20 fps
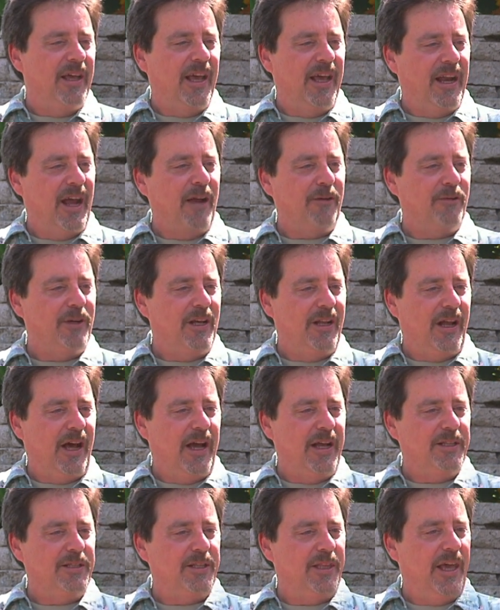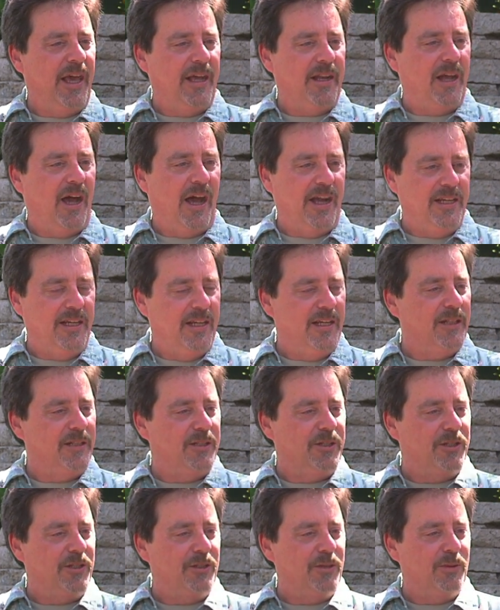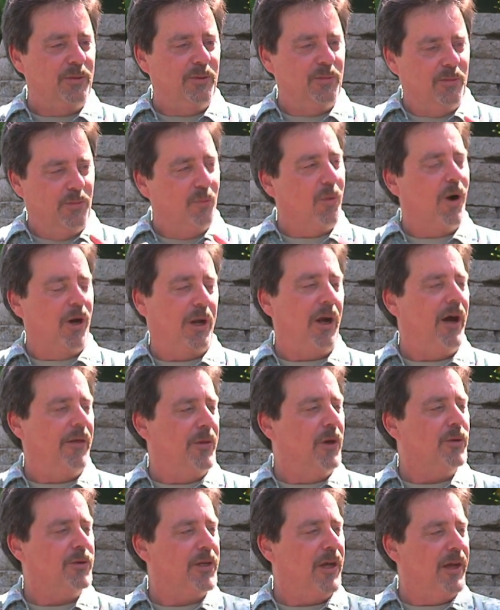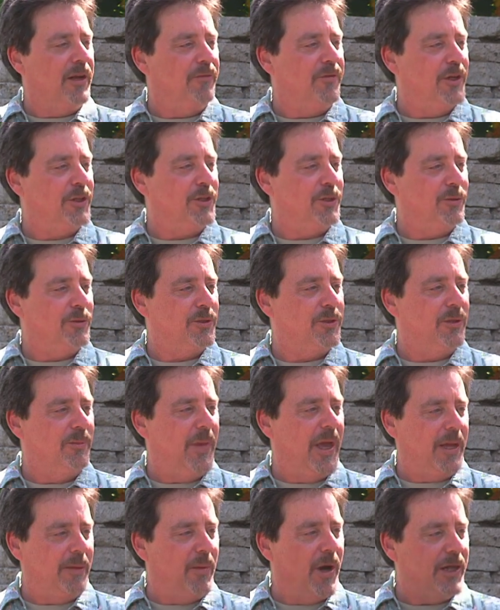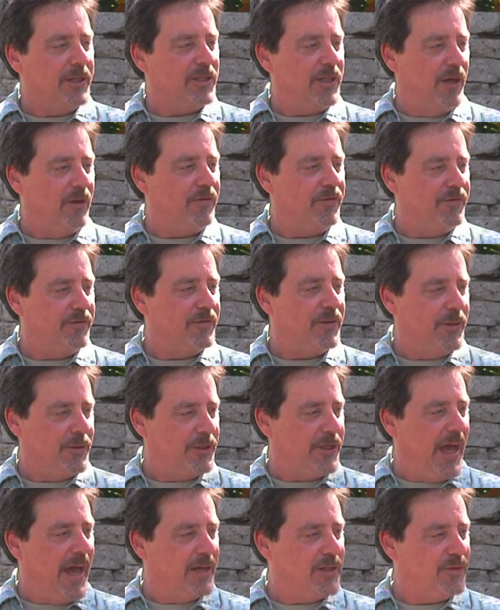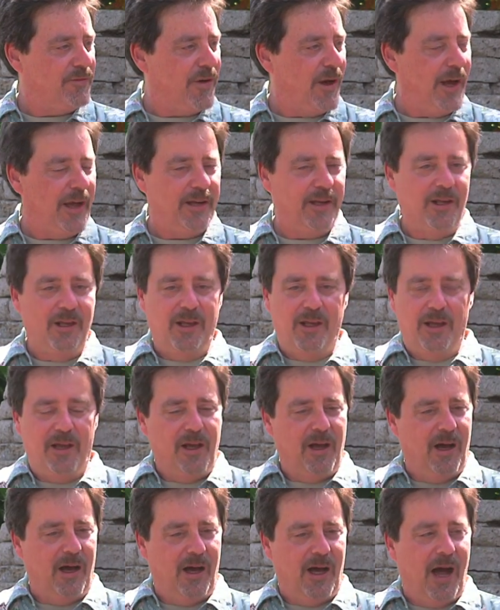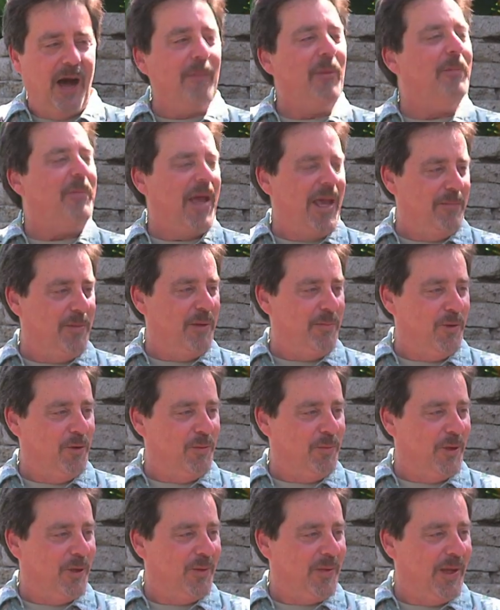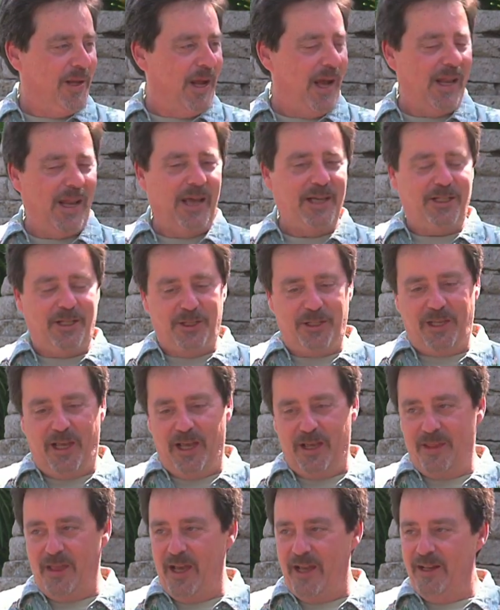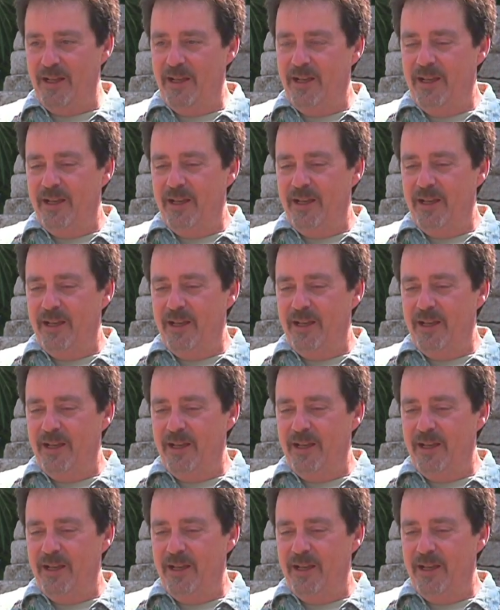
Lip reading: And I realized that I needed to work on those kind of issues to make myself feel satisfied. I'm a baby boomer, and I like to say that,